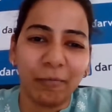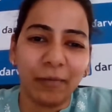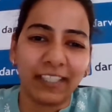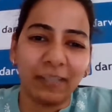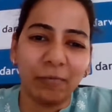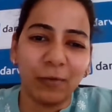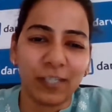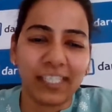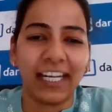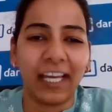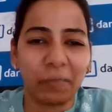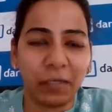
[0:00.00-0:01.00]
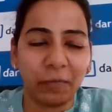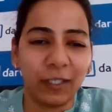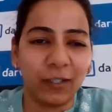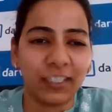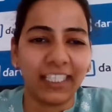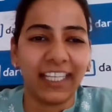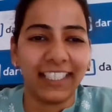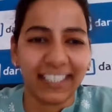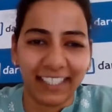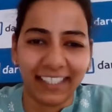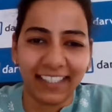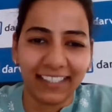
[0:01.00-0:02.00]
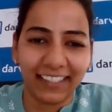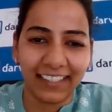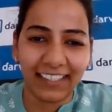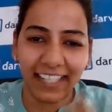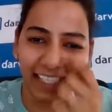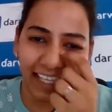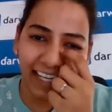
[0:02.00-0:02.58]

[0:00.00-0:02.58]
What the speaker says: but the most adaptable to change, right?